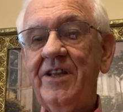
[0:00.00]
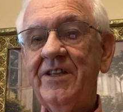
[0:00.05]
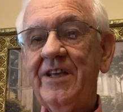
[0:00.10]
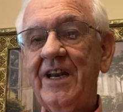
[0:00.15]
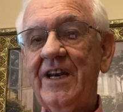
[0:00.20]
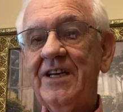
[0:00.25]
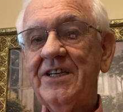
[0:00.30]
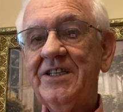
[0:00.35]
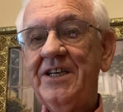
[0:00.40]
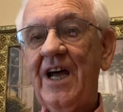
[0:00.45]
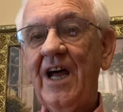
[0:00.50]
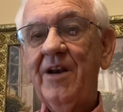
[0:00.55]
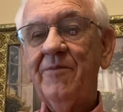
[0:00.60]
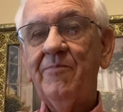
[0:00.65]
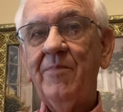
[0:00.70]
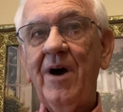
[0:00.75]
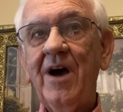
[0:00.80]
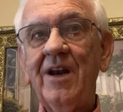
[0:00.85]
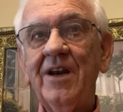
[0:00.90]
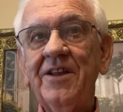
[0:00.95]
That is
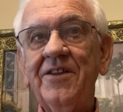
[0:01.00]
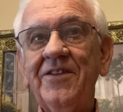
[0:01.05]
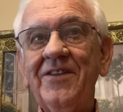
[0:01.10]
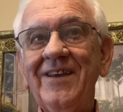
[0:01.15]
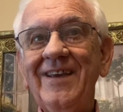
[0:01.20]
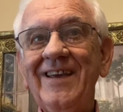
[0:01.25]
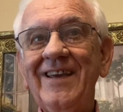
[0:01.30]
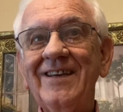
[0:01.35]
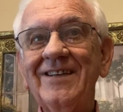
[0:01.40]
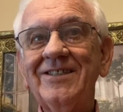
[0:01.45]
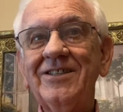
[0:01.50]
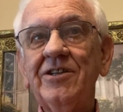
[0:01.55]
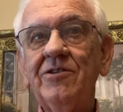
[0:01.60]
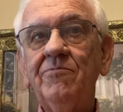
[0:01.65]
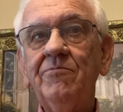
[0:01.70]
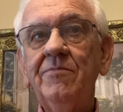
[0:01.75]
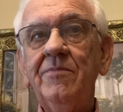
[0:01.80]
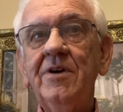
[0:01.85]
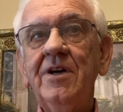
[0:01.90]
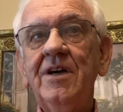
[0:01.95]
not
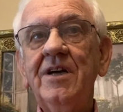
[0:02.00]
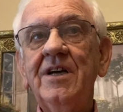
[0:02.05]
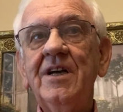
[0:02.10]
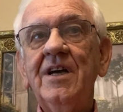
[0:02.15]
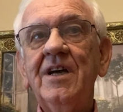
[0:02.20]
polytheism,